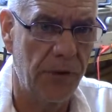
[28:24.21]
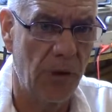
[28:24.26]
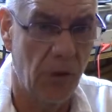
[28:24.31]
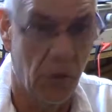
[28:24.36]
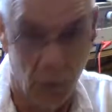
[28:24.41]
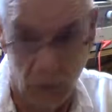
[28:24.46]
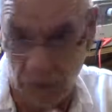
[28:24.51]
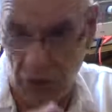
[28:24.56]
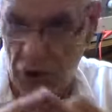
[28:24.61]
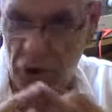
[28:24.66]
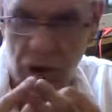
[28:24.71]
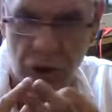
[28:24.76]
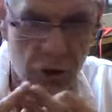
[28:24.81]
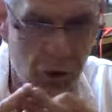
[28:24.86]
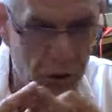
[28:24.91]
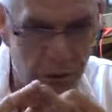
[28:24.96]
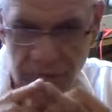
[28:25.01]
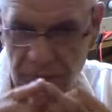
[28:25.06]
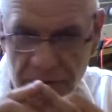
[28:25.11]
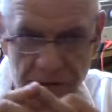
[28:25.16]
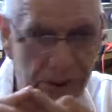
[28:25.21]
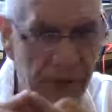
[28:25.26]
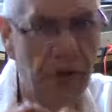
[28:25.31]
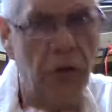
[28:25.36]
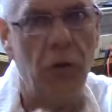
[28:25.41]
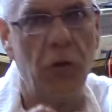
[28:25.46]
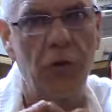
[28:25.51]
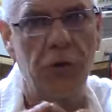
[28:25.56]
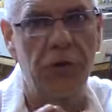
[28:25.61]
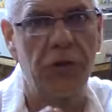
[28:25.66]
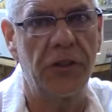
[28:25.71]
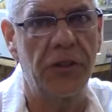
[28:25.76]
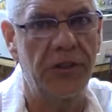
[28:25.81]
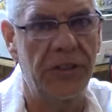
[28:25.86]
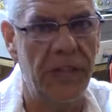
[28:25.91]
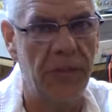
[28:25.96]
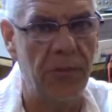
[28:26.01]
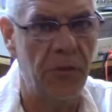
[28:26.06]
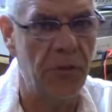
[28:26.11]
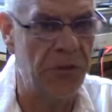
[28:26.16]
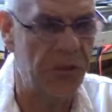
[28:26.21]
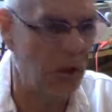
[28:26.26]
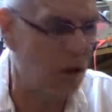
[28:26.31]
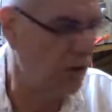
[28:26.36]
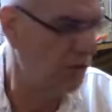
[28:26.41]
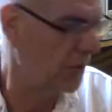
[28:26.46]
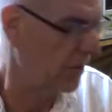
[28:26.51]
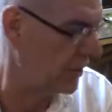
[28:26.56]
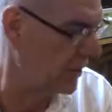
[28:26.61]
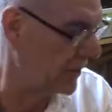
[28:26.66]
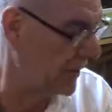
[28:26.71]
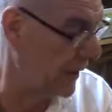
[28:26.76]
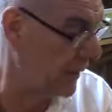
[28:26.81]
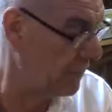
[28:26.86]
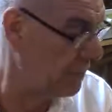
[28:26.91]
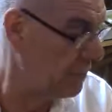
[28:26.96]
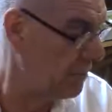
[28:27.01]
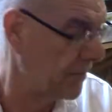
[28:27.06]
or very close to the same result all the time,